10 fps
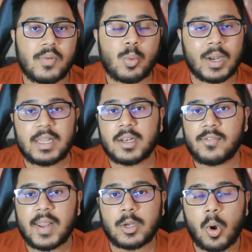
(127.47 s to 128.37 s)
will only
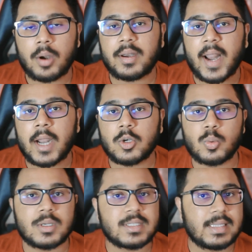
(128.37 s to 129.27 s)
reflect on track
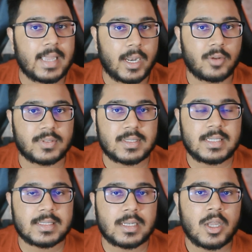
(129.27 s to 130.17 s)
towards the end of the
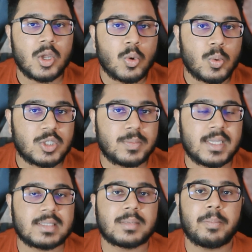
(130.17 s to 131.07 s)
season, which
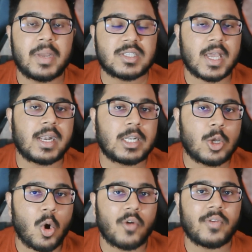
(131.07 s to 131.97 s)
means majority of